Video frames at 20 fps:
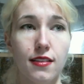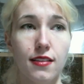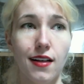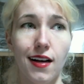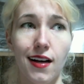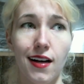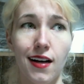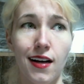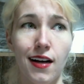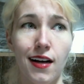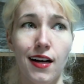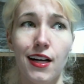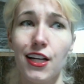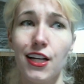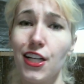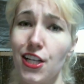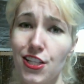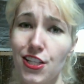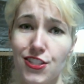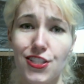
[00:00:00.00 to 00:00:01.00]
Uh,
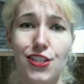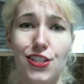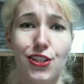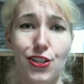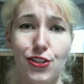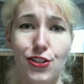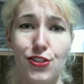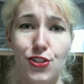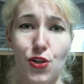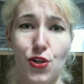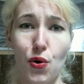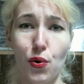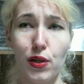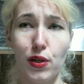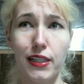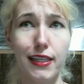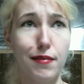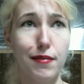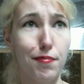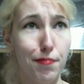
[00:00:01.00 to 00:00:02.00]
cause it looks
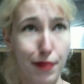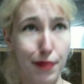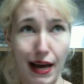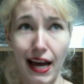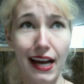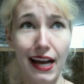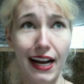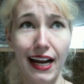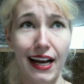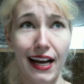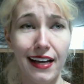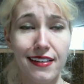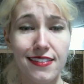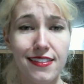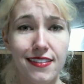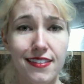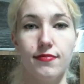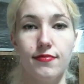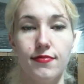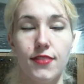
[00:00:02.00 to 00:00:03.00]
totally badass.
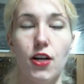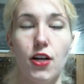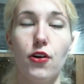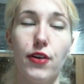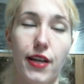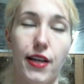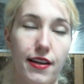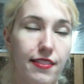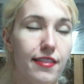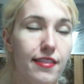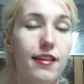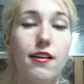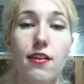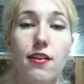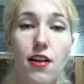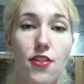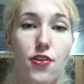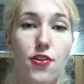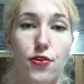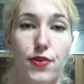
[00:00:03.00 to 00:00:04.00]
Okay, there are
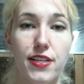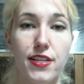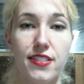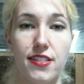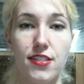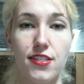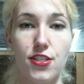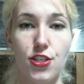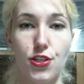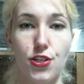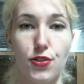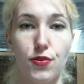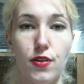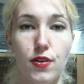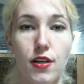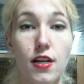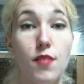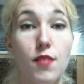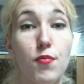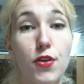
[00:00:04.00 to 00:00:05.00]
other reasons too.
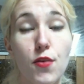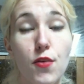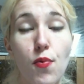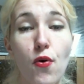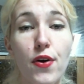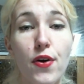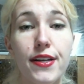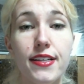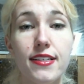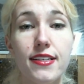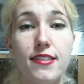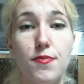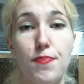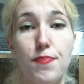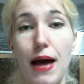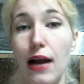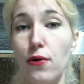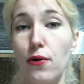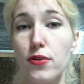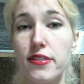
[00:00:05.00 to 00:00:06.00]
But the point is,
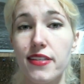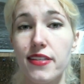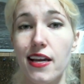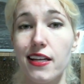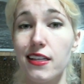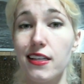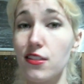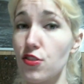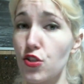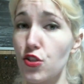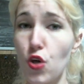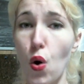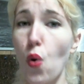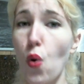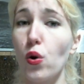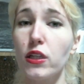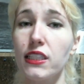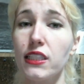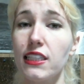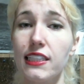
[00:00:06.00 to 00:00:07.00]
backward skating is
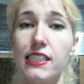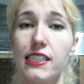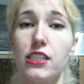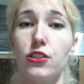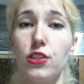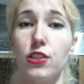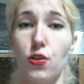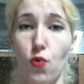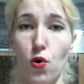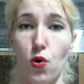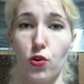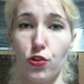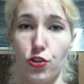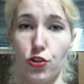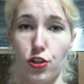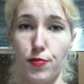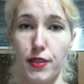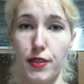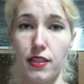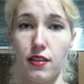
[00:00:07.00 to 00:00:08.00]
totally legal in roller
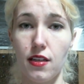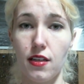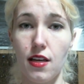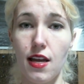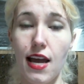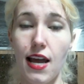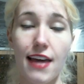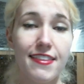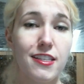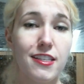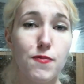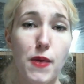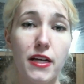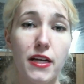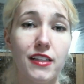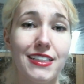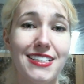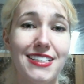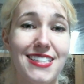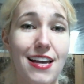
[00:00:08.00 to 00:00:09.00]
derby. And these
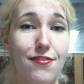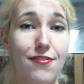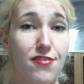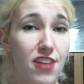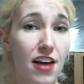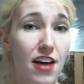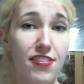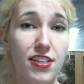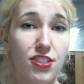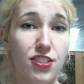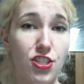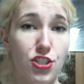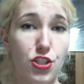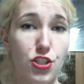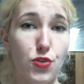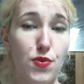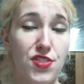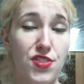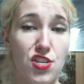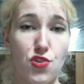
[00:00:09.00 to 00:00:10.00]
penalties have nothing to do
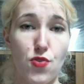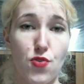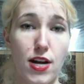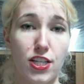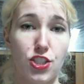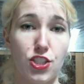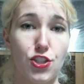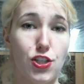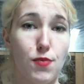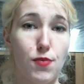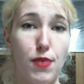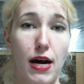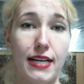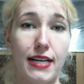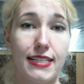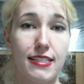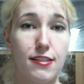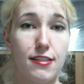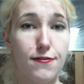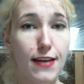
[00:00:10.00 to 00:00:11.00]
with the direction your body
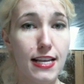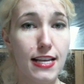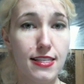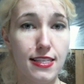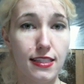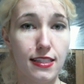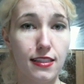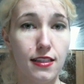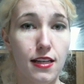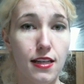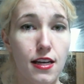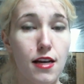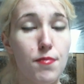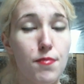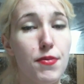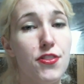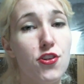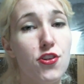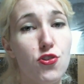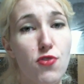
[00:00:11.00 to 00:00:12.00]
is facing, but
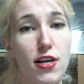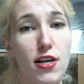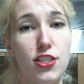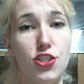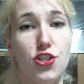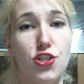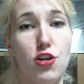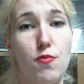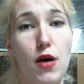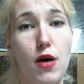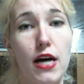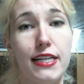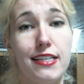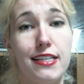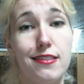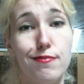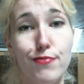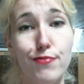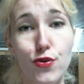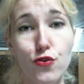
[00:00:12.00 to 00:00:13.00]
the direction your body is
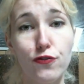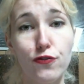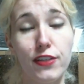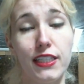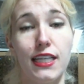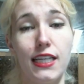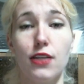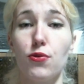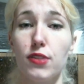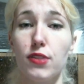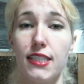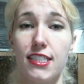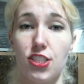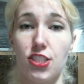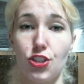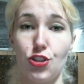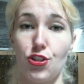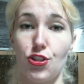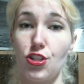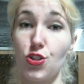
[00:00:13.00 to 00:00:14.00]
moving in relation
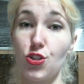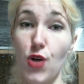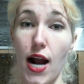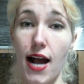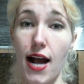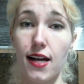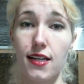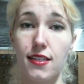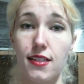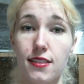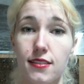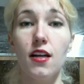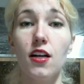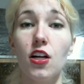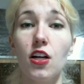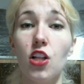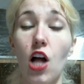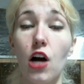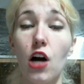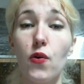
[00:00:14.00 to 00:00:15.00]
to the track.
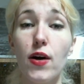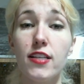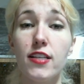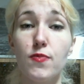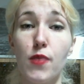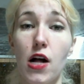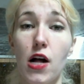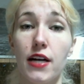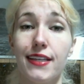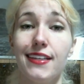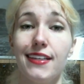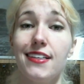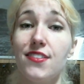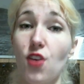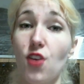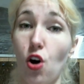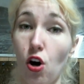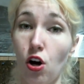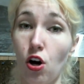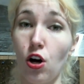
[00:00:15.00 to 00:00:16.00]
Clockwise blocking is
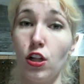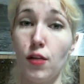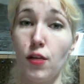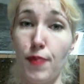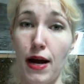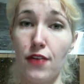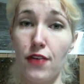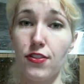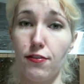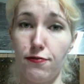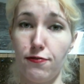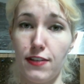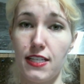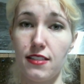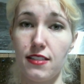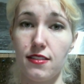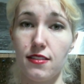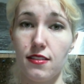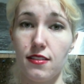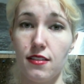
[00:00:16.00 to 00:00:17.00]
all about the
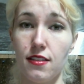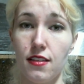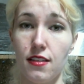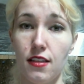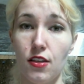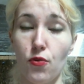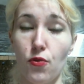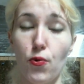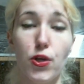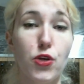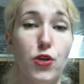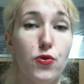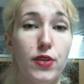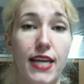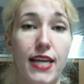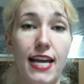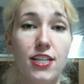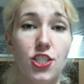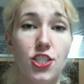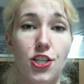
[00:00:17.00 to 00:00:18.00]
feet. When you
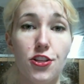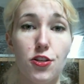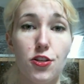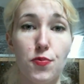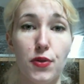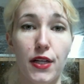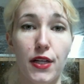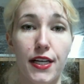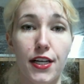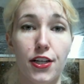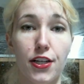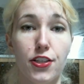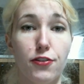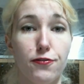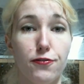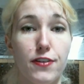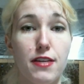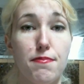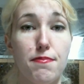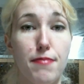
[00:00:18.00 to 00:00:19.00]
engage another player, your
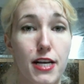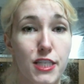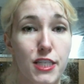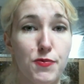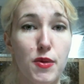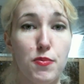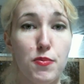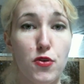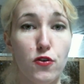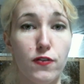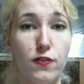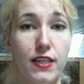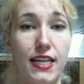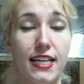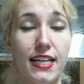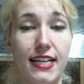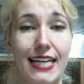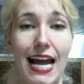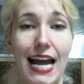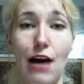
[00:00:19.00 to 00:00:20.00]
feet must be moving in a
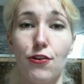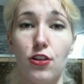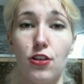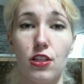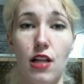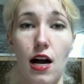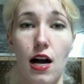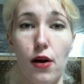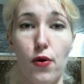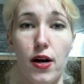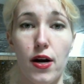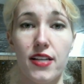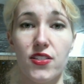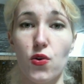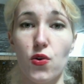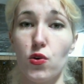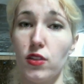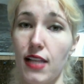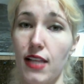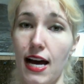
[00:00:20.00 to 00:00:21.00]
counterclockwise or
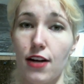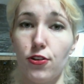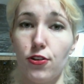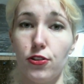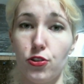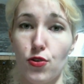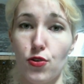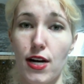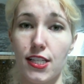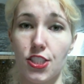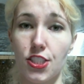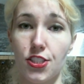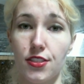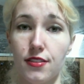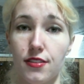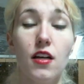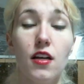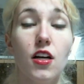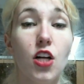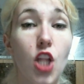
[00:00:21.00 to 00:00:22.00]
lateral direction.
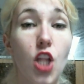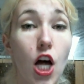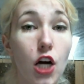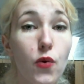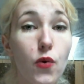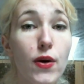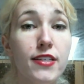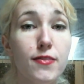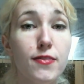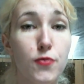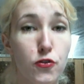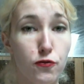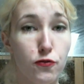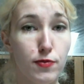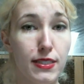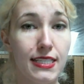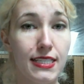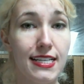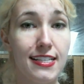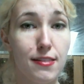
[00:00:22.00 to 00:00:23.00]
Clockwise
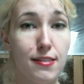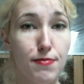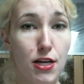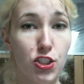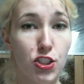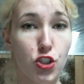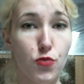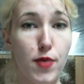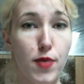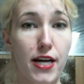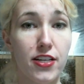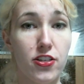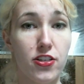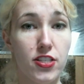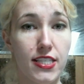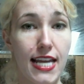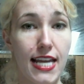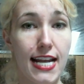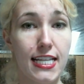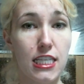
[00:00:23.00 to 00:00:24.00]
movement is measured by your
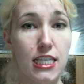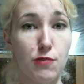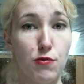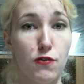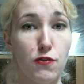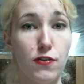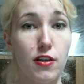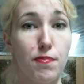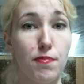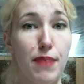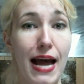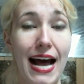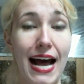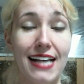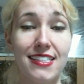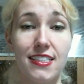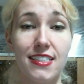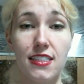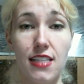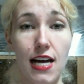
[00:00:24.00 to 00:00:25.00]
skates moving
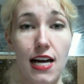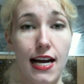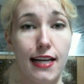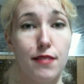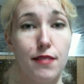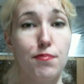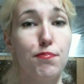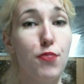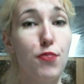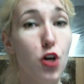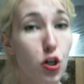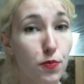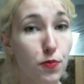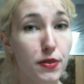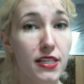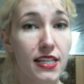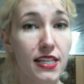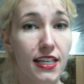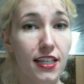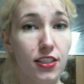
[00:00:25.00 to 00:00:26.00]
past a line
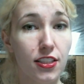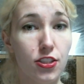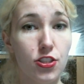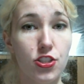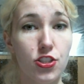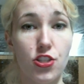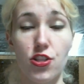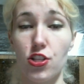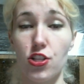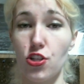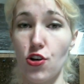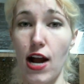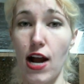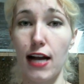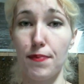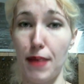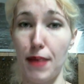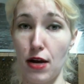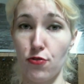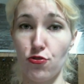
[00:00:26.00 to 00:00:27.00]
perpendicular to the track
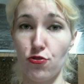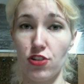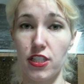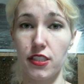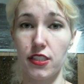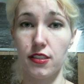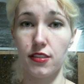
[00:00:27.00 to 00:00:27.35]
boundary.